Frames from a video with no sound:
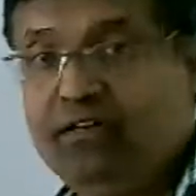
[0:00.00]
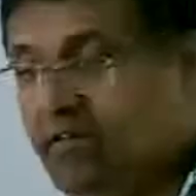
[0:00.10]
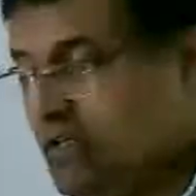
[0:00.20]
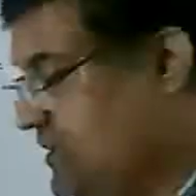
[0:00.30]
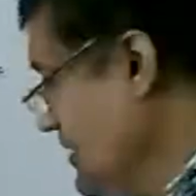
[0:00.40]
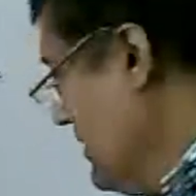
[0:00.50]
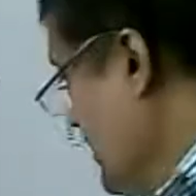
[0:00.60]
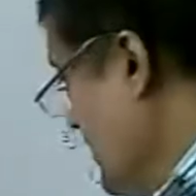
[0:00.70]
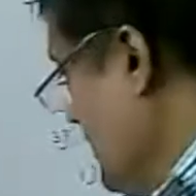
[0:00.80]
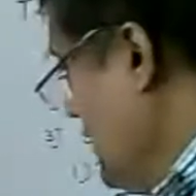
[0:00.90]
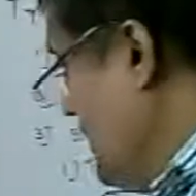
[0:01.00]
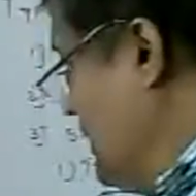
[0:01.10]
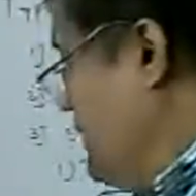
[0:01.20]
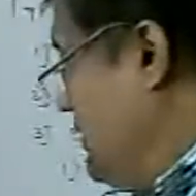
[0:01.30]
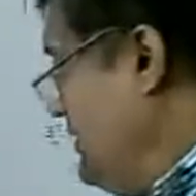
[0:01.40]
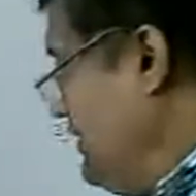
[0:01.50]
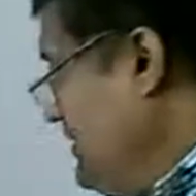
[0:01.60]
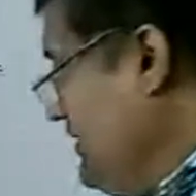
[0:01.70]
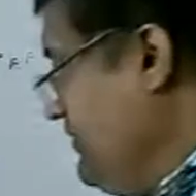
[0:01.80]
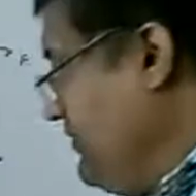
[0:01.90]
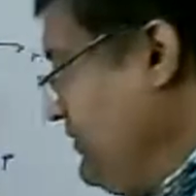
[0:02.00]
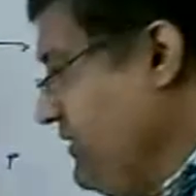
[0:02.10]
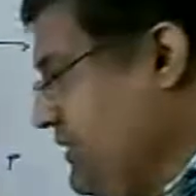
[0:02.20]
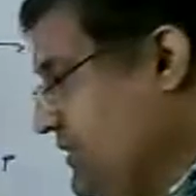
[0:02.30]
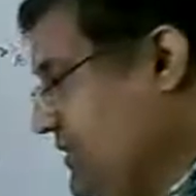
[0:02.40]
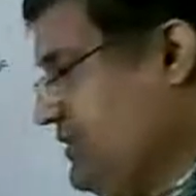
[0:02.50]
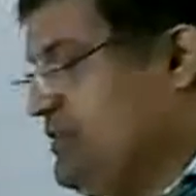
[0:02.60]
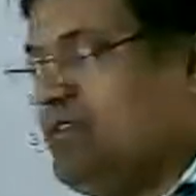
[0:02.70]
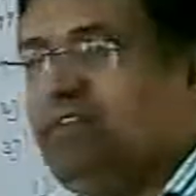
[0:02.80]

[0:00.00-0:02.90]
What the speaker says: What will happen if